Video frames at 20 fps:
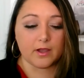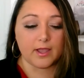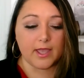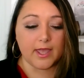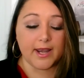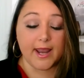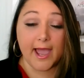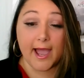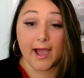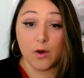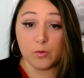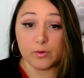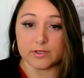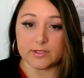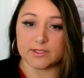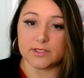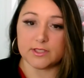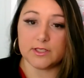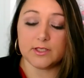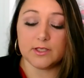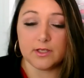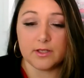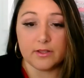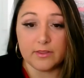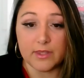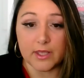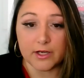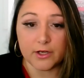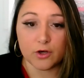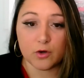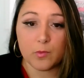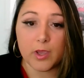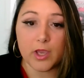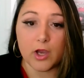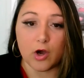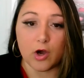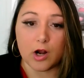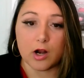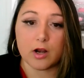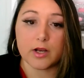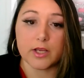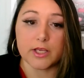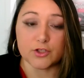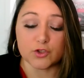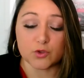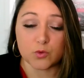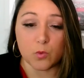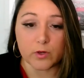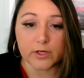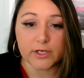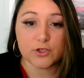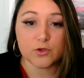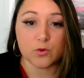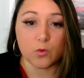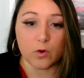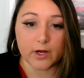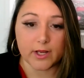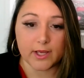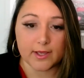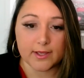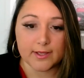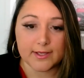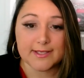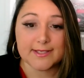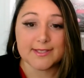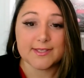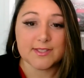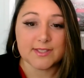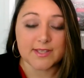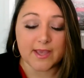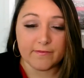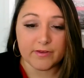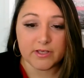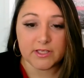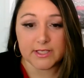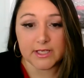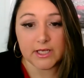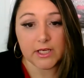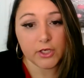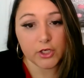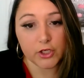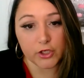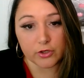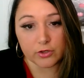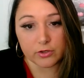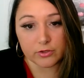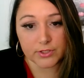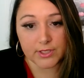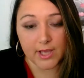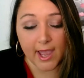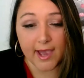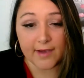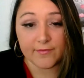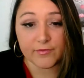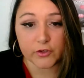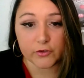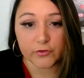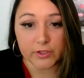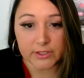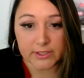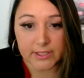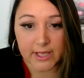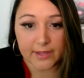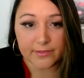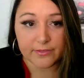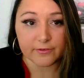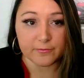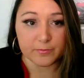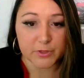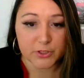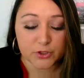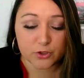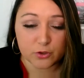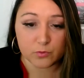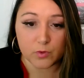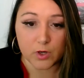And how is it that here we are in 2020, 17 years after the death of Mr.